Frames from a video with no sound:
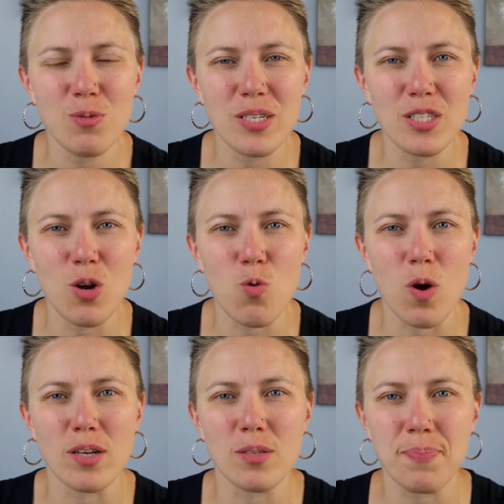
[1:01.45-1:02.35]
really don't
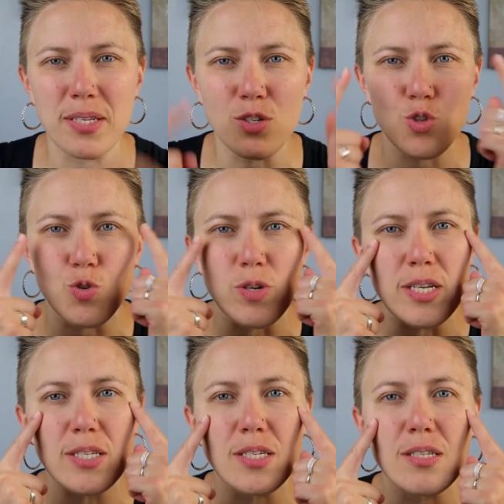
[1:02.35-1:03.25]
want big
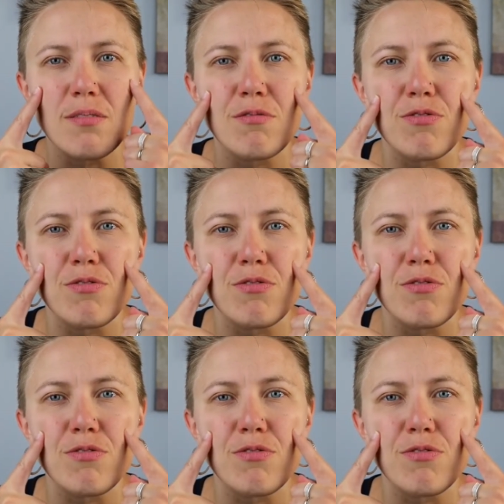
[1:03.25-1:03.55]
streaks of